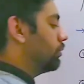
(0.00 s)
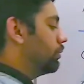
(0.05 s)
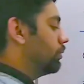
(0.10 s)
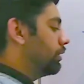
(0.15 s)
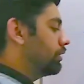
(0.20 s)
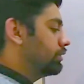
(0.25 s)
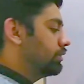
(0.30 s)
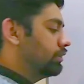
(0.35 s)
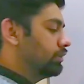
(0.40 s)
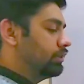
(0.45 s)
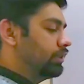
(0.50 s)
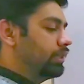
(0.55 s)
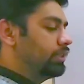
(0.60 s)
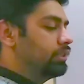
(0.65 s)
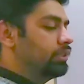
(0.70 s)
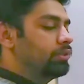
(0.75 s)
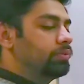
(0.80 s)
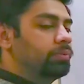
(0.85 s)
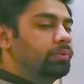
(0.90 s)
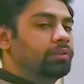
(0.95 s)
two
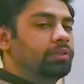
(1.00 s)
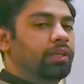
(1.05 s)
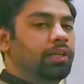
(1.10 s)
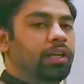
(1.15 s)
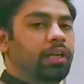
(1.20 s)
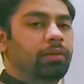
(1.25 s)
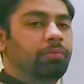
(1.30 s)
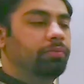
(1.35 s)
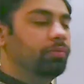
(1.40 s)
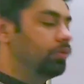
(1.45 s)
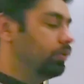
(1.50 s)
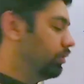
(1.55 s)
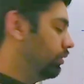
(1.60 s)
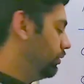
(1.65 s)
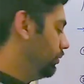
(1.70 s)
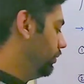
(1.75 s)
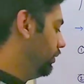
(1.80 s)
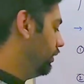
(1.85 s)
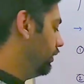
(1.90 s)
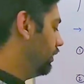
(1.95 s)
exercises which are helpful
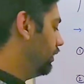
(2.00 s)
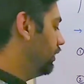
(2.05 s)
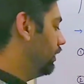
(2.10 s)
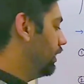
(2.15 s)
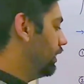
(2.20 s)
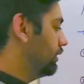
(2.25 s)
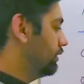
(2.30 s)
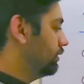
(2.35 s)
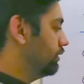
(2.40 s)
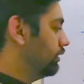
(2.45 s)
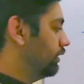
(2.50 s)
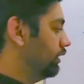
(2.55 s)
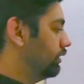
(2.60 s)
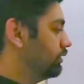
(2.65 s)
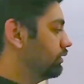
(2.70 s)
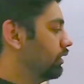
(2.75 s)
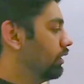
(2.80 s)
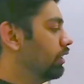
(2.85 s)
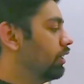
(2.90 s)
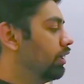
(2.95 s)
during the last
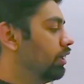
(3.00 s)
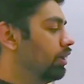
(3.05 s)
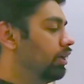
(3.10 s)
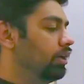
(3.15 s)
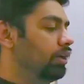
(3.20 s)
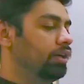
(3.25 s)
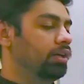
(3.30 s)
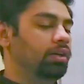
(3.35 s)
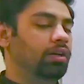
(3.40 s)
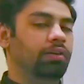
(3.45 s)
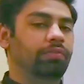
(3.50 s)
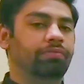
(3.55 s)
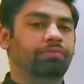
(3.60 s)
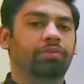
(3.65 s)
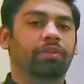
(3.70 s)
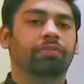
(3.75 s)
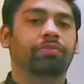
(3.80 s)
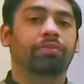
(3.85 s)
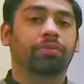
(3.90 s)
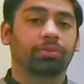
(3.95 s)
stage of
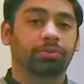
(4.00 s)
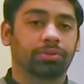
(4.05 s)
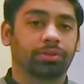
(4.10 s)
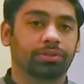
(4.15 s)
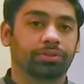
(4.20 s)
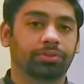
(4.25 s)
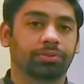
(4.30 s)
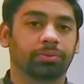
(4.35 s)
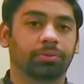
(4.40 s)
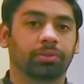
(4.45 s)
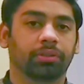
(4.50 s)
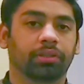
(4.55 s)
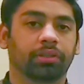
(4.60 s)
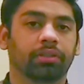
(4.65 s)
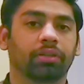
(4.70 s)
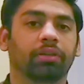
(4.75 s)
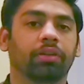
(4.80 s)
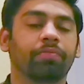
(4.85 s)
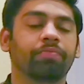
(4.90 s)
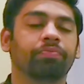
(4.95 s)
the frozen shoulder.
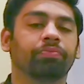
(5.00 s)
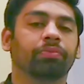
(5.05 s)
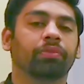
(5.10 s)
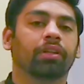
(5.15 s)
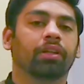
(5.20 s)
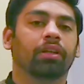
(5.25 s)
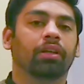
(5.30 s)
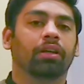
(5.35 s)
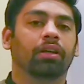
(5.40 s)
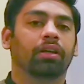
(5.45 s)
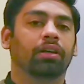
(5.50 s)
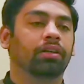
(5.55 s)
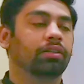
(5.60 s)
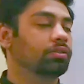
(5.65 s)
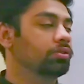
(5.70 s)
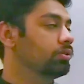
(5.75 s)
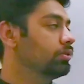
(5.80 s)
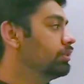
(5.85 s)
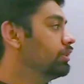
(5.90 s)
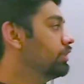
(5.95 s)

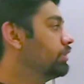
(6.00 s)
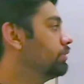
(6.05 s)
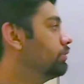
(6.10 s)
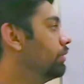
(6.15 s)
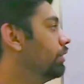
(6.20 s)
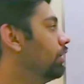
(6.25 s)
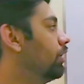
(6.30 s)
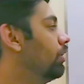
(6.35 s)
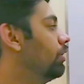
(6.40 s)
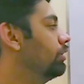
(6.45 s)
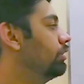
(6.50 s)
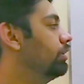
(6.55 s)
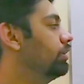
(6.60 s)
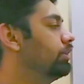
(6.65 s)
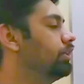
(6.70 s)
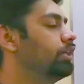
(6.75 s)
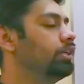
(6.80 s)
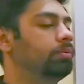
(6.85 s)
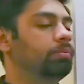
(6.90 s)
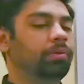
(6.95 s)
So these were all the
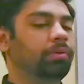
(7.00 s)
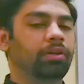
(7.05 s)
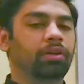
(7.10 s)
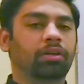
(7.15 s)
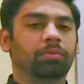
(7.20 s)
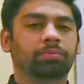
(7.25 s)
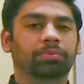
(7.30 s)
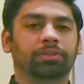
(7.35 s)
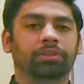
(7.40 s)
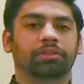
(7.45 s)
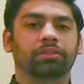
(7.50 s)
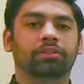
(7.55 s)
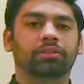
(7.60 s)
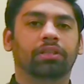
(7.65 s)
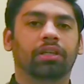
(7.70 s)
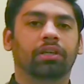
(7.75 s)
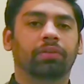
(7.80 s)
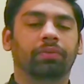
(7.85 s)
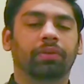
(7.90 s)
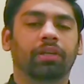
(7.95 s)
treatment options
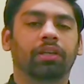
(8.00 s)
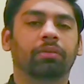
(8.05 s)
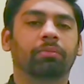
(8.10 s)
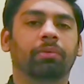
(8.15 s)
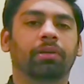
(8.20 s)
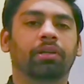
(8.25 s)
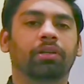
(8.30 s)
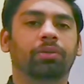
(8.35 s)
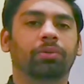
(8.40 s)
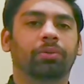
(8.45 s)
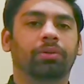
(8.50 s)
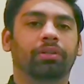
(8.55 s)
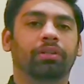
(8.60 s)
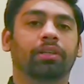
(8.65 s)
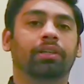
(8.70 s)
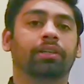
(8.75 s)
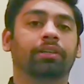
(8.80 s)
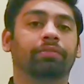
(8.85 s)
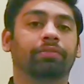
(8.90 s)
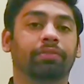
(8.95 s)
available during
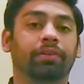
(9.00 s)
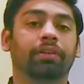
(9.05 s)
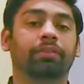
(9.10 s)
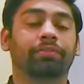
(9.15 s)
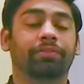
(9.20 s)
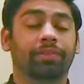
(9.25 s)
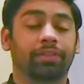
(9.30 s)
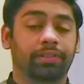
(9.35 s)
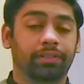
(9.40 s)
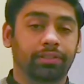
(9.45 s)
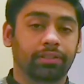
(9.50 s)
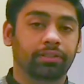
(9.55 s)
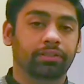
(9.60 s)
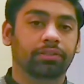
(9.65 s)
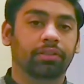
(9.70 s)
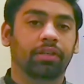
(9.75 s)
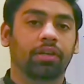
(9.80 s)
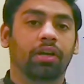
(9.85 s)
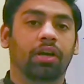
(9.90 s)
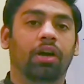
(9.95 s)
the different
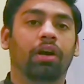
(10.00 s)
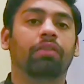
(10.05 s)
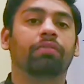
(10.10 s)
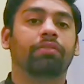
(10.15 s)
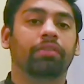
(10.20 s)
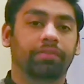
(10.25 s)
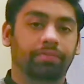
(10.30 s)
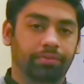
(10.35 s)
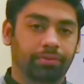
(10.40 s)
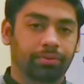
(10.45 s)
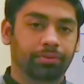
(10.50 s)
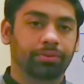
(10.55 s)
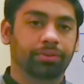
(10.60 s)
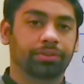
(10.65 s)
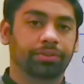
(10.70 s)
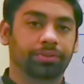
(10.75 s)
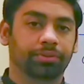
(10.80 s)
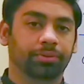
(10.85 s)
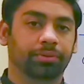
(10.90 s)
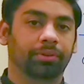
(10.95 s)
phases of the
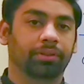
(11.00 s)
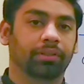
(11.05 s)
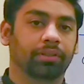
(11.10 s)
frozen shoulder.